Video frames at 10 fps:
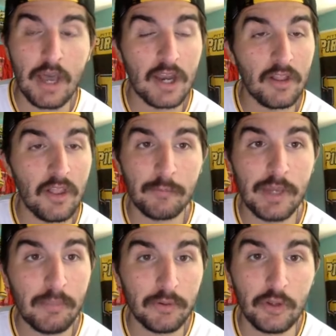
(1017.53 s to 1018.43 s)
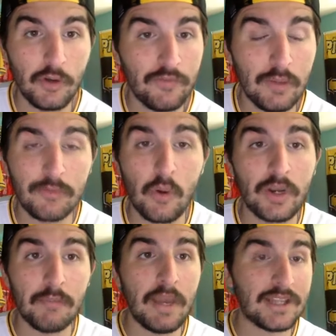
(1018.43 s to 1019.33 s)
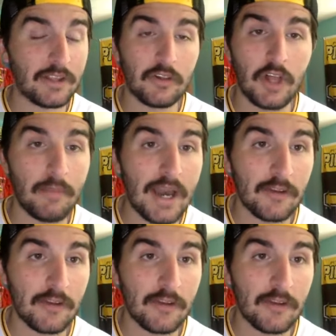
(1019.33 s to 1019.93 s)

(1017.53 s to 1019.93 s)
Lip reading: Not a lot of people knew if he was going to make the club